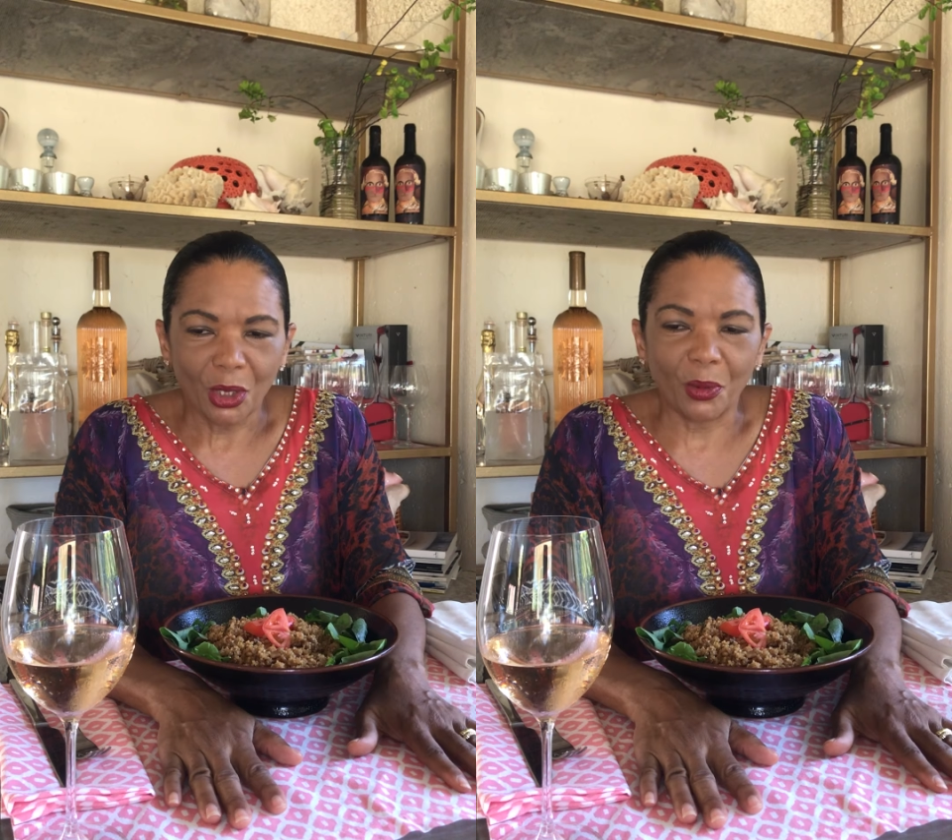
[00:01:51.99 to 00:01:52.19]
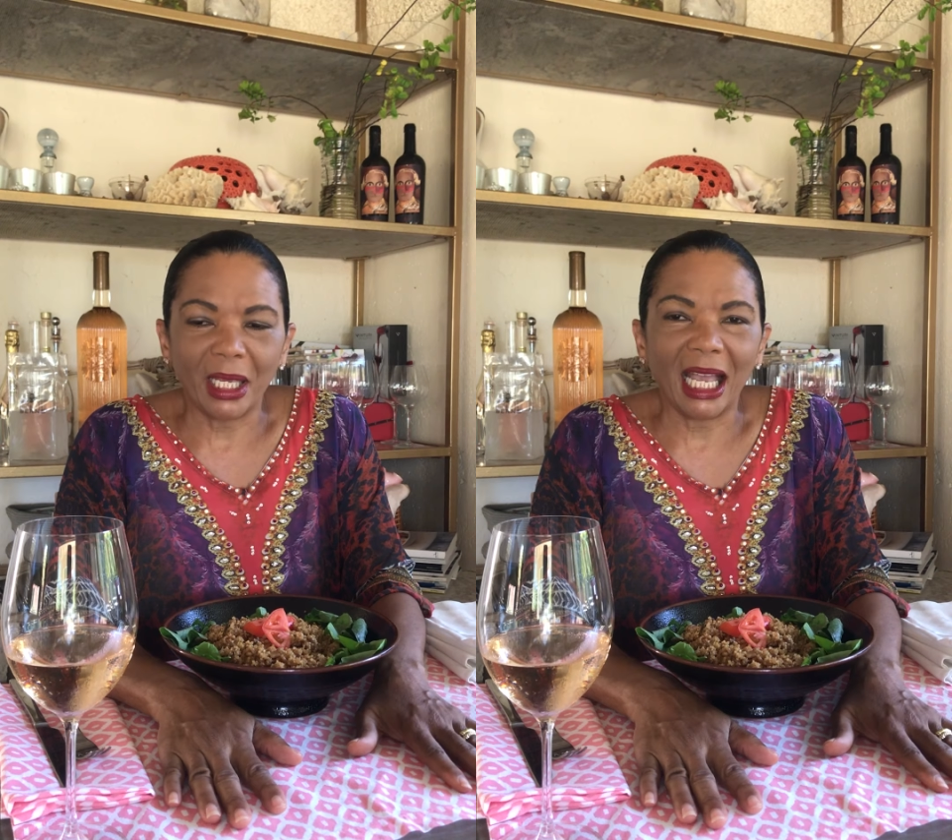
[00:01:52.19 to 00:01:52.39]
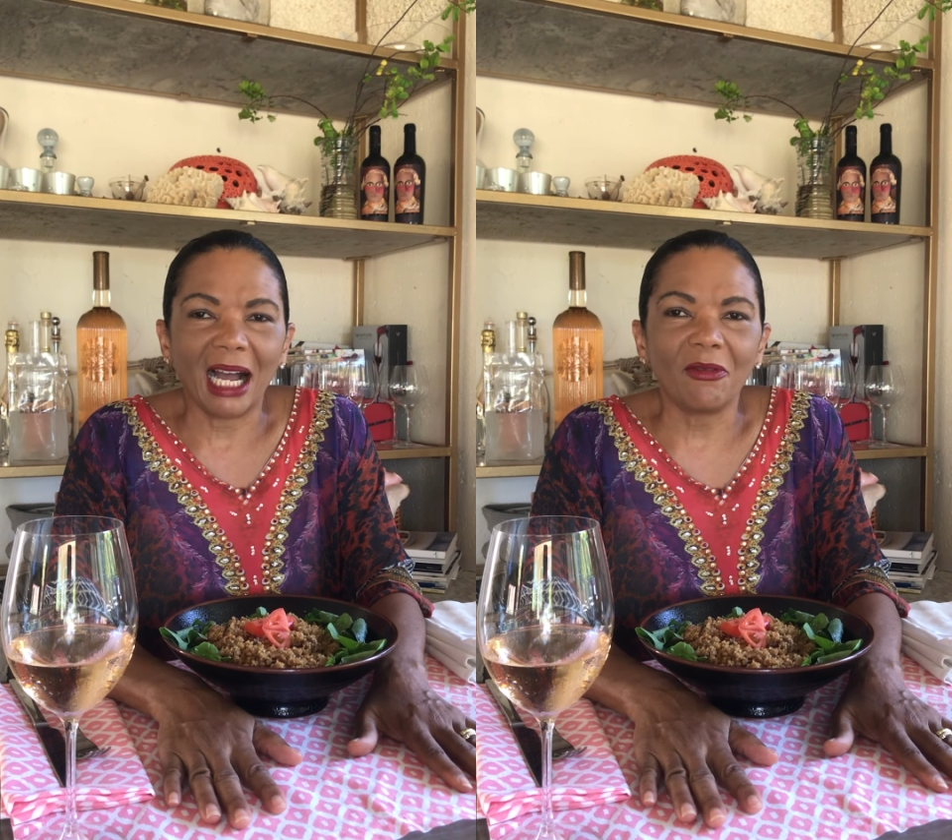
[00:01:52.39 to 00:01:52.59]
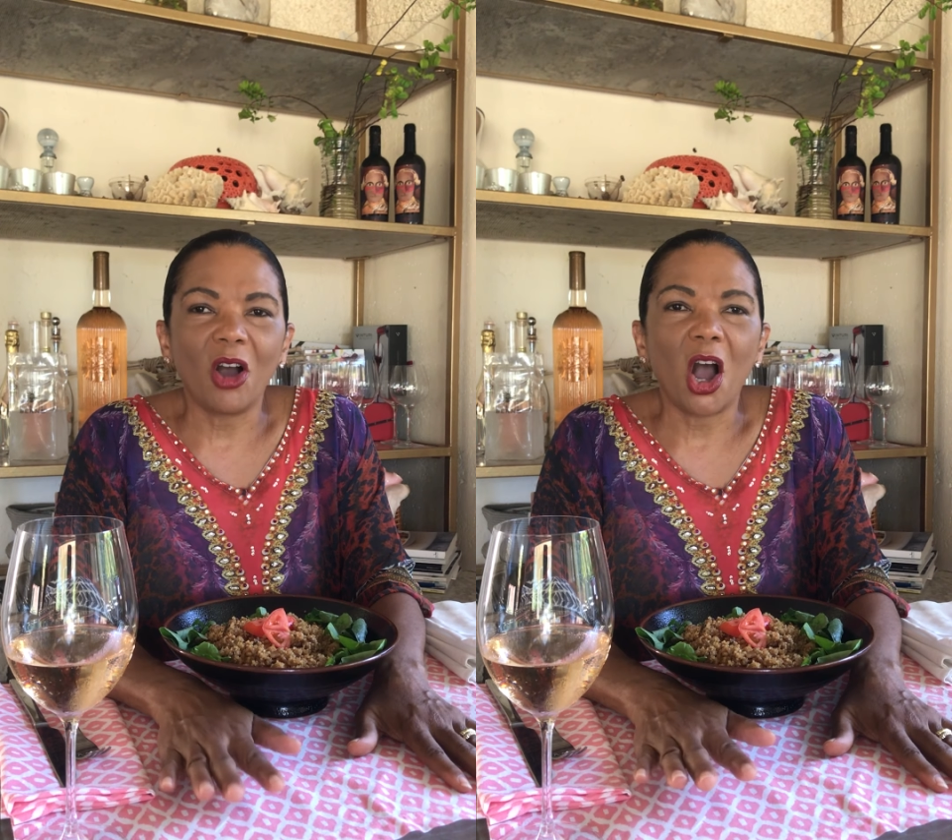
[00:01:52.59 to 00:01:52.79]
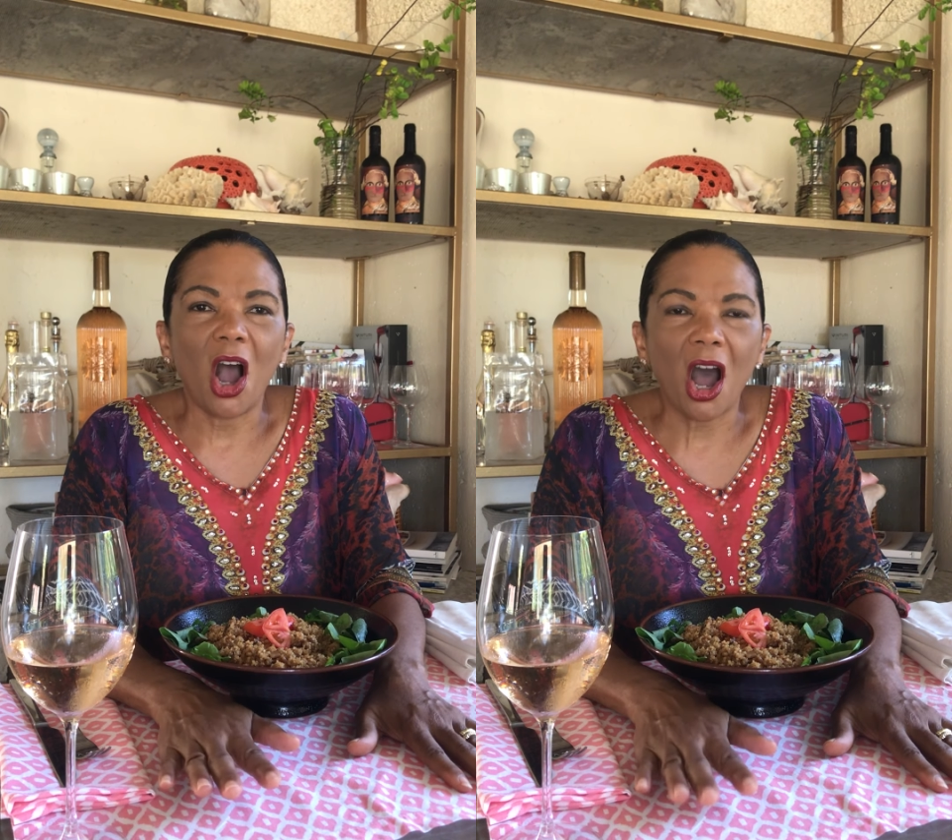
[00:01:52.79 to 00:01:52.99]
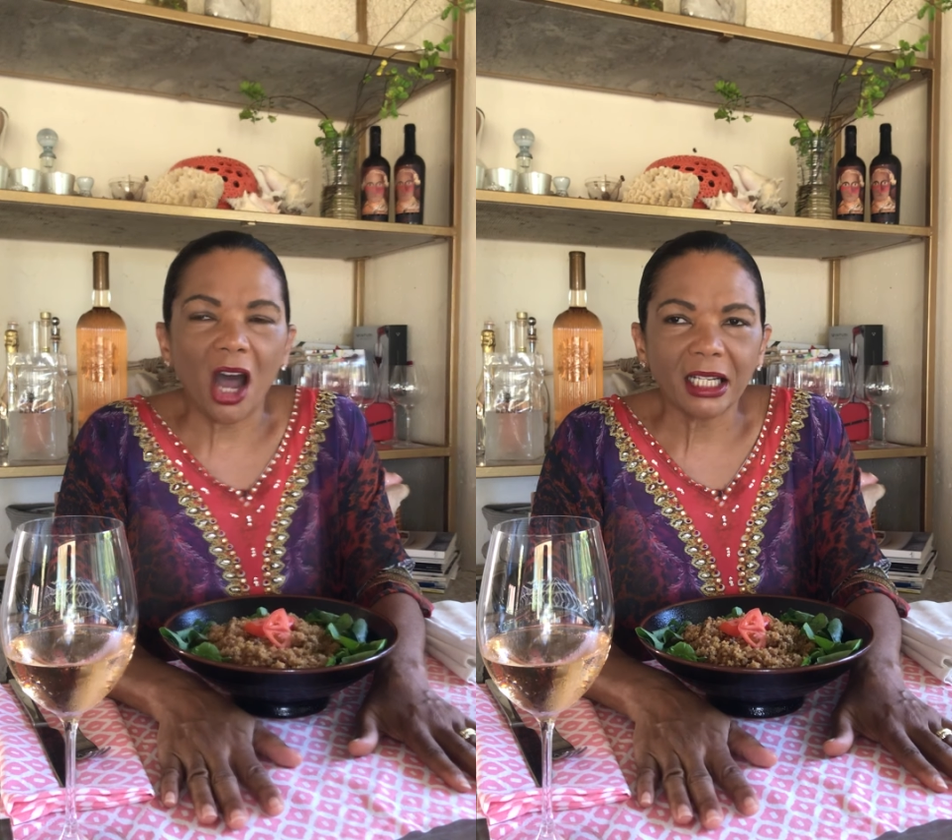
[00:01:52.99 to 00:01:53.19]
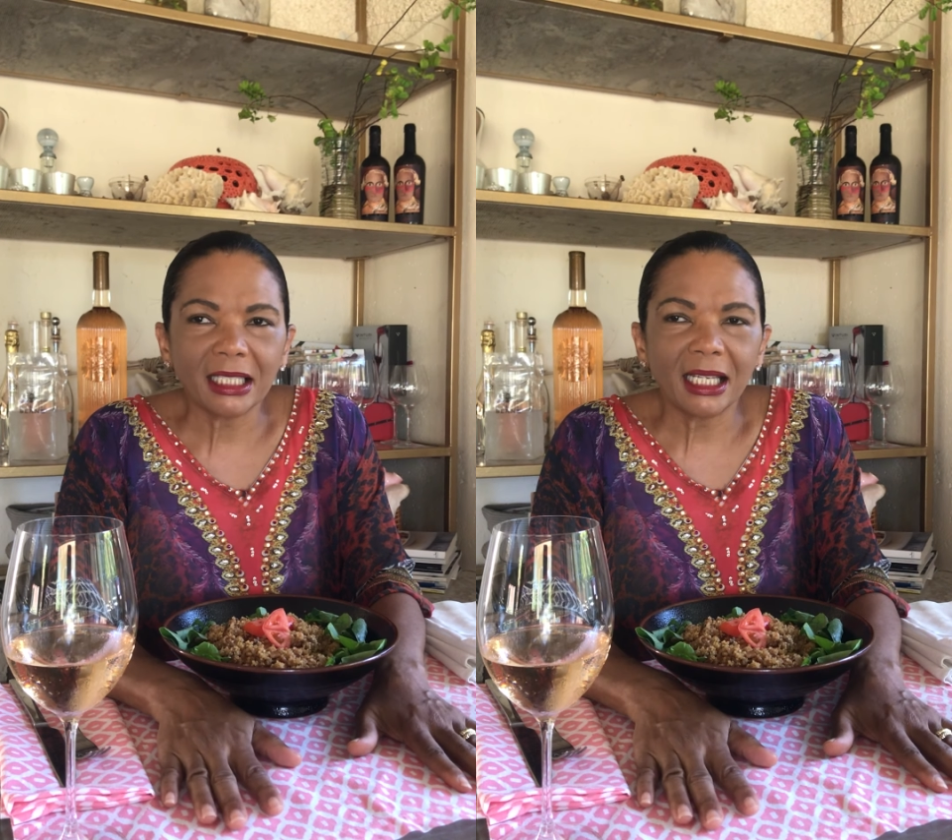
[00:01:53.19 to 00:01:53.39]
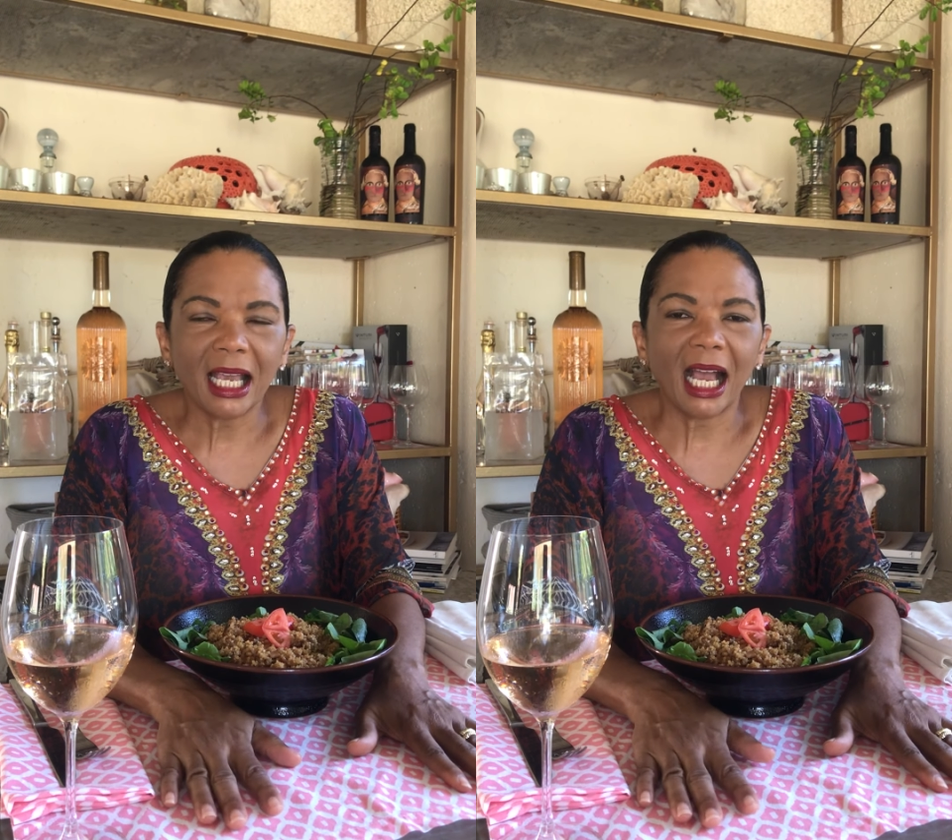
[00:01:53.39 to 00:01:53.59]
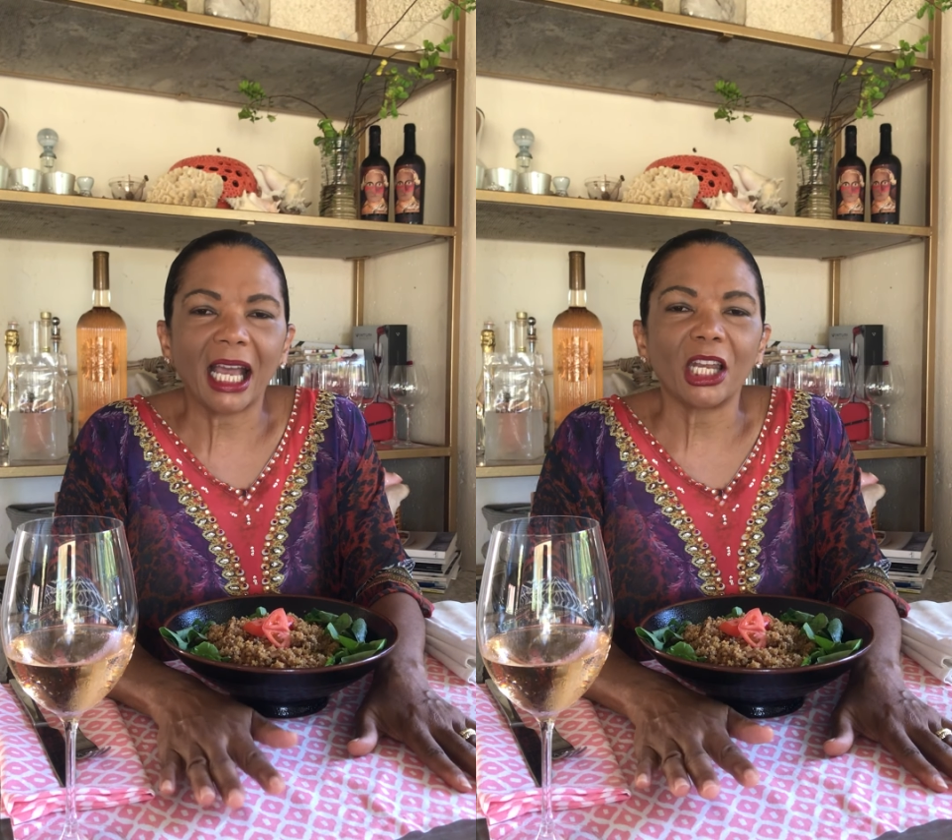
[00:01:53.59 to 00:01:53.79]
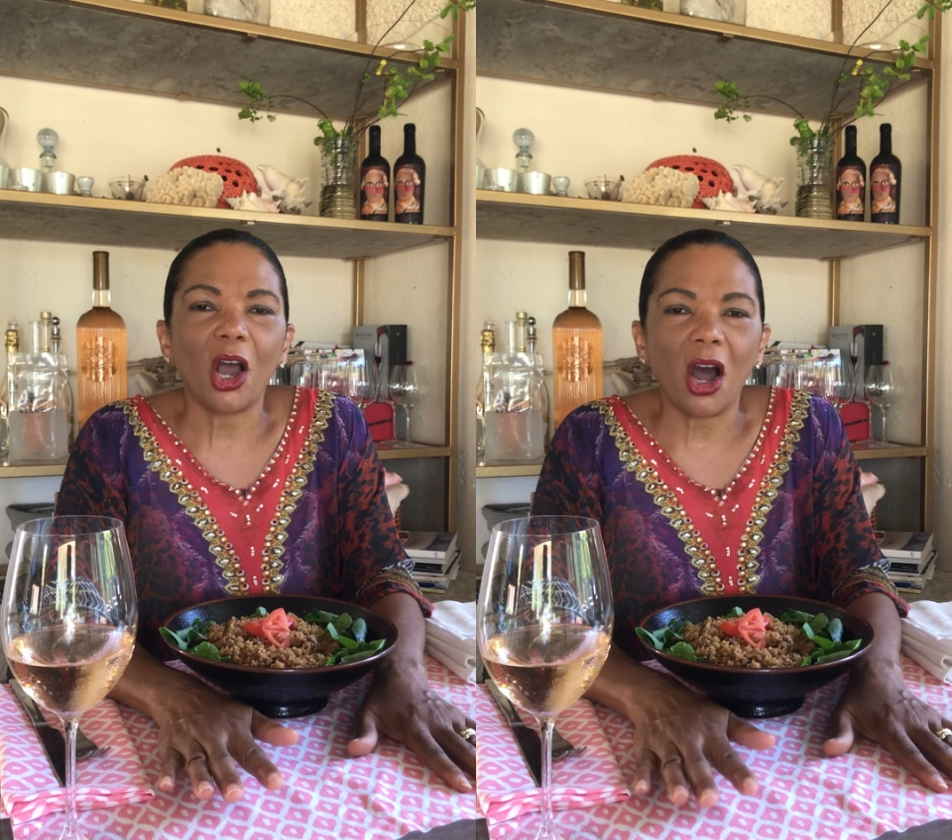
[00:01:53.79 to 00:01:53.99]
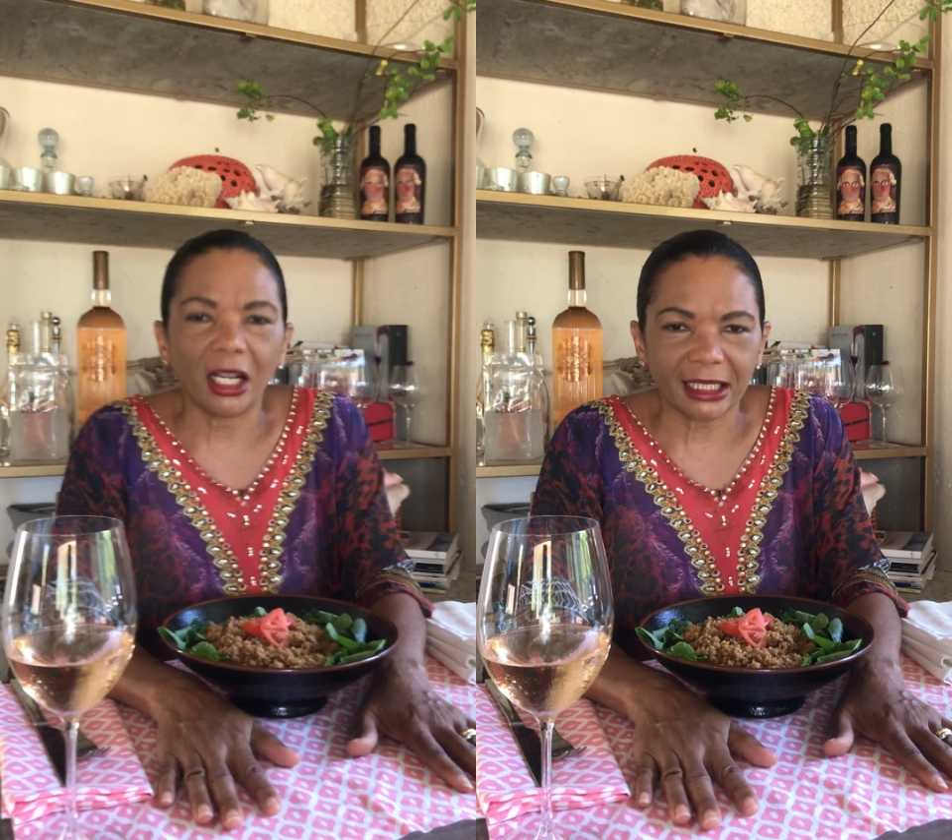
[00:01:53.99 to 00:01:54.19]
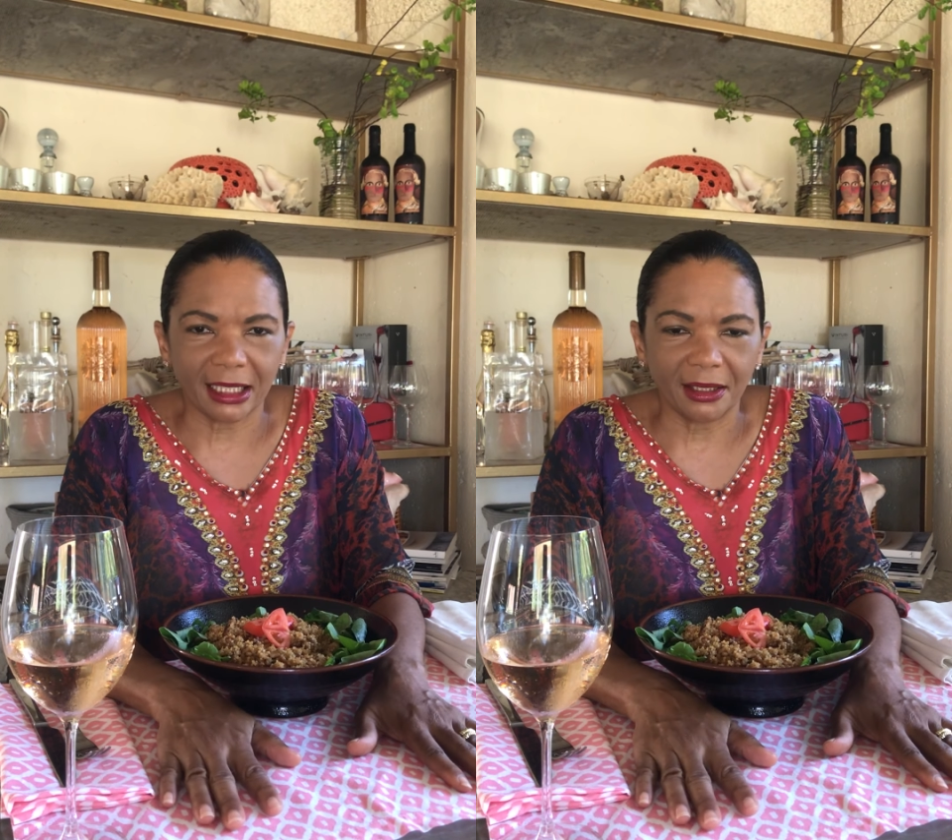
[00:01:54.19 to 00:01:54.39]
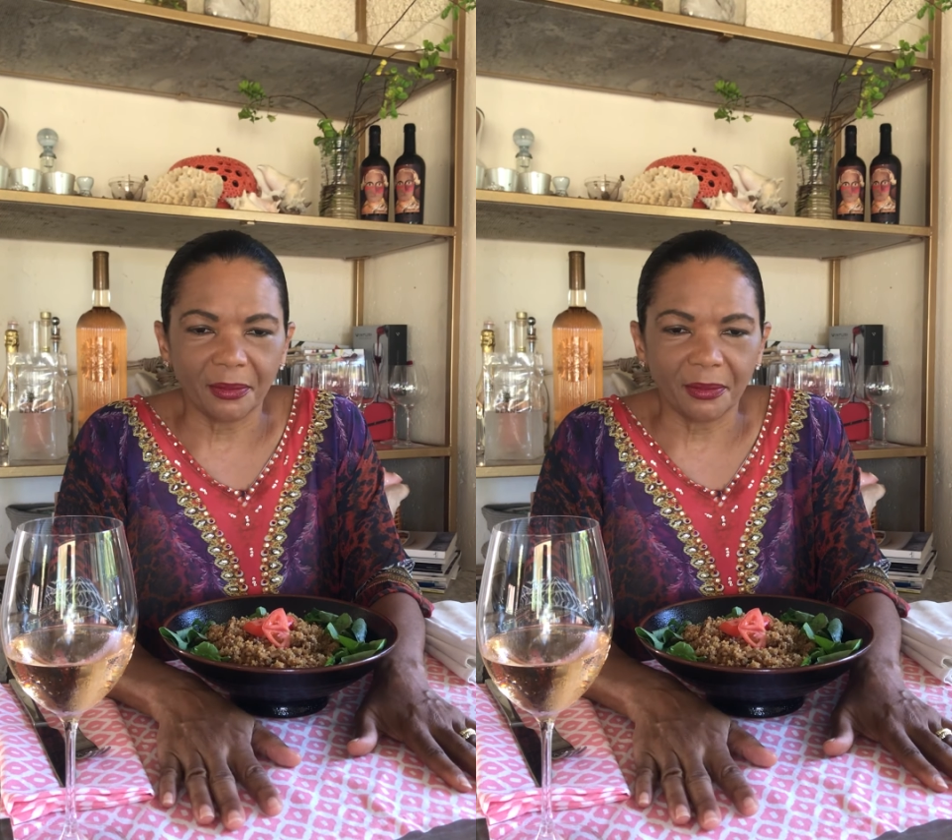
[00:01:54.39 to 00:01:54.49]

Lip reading: We have hot and hotter.